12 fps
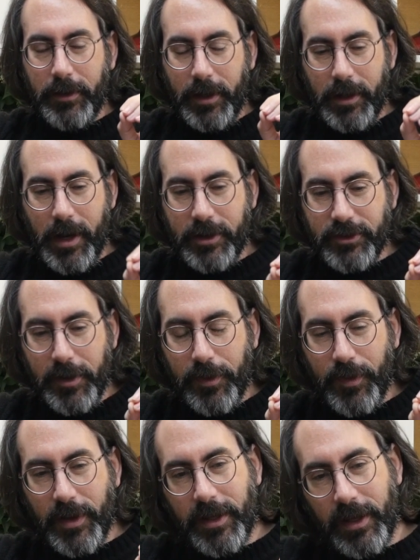they're
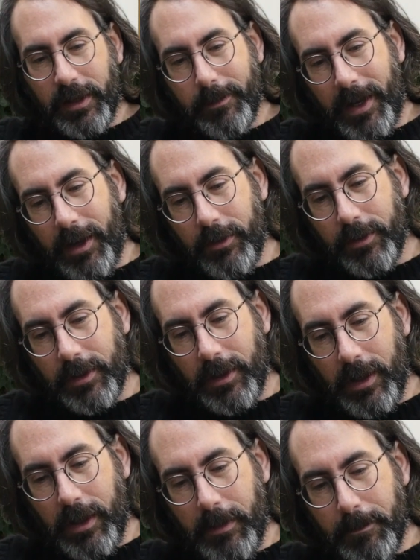actually thinking about